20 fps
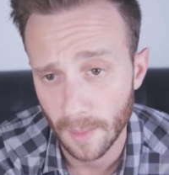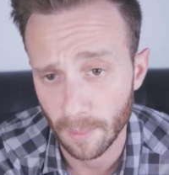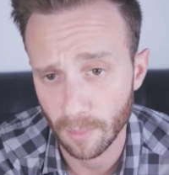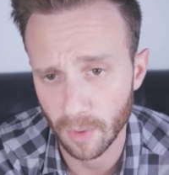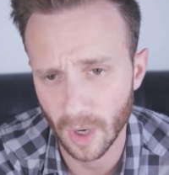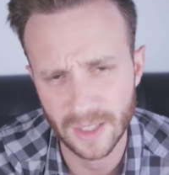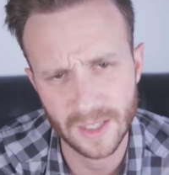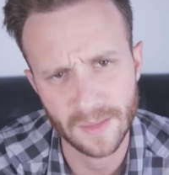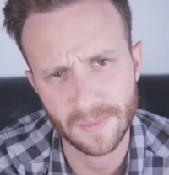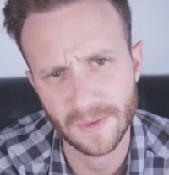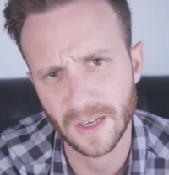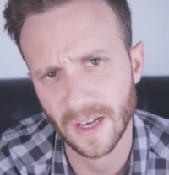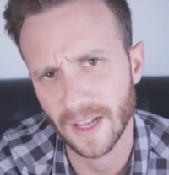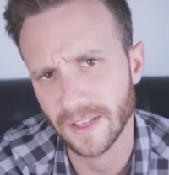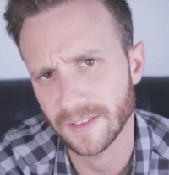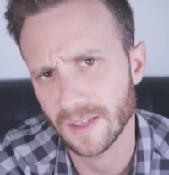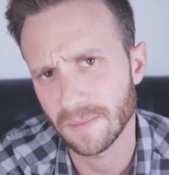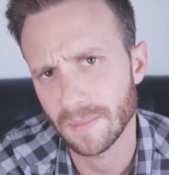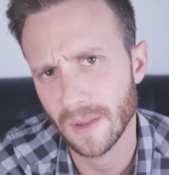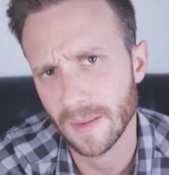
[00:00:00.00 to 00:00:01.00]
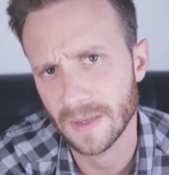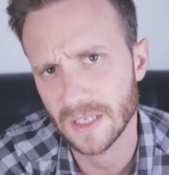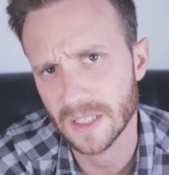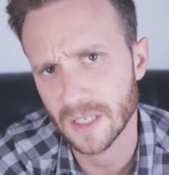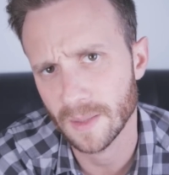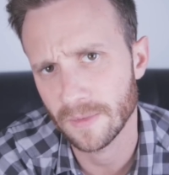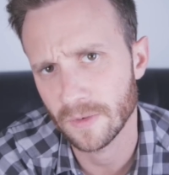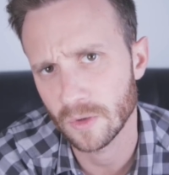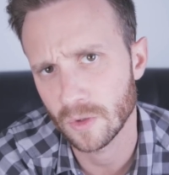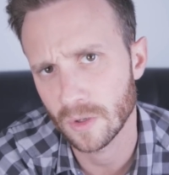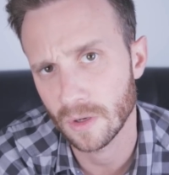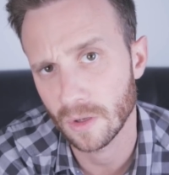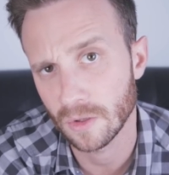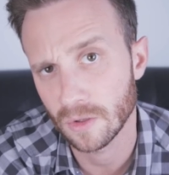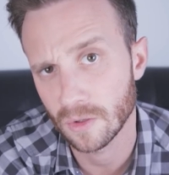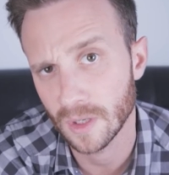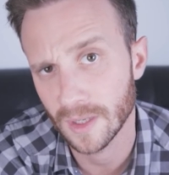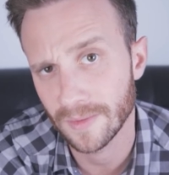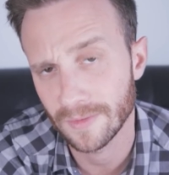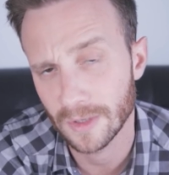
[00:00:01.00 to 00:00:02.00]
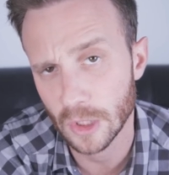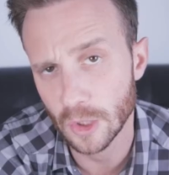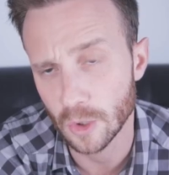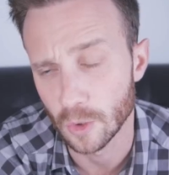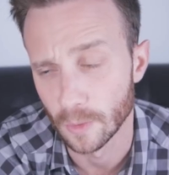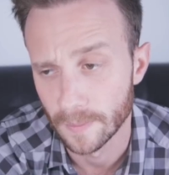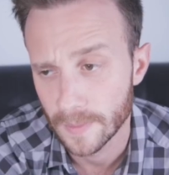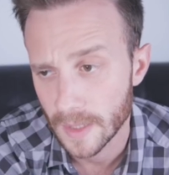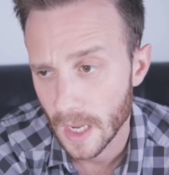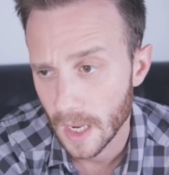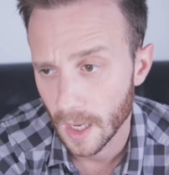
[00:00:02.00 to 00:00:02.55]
brought something to light that maybe some of you didn't know you could even do.